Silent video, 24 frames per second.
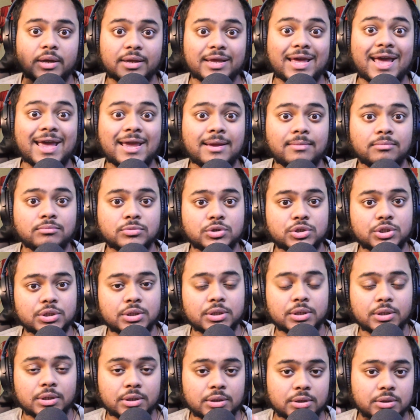game
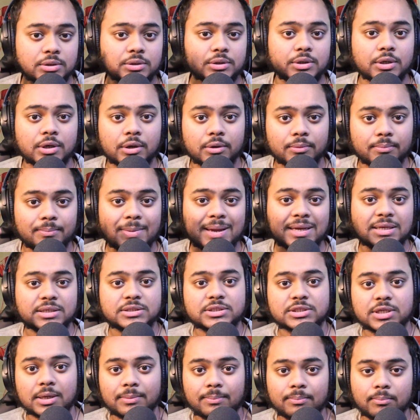to, you know, make
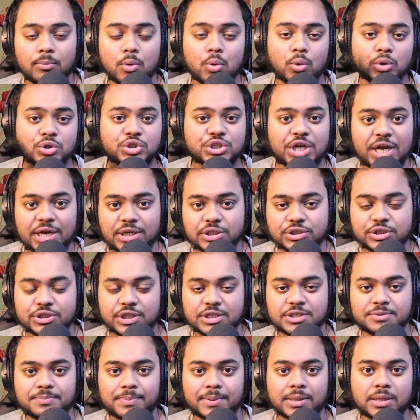some more
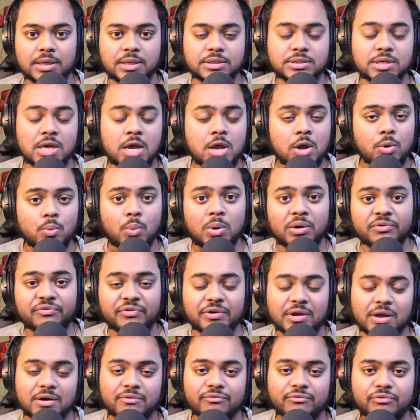changes, because one
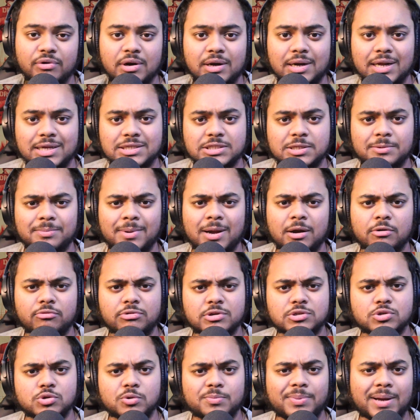thing I've realized about
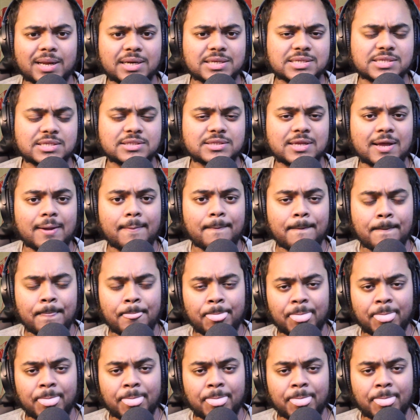Crystal Palace is that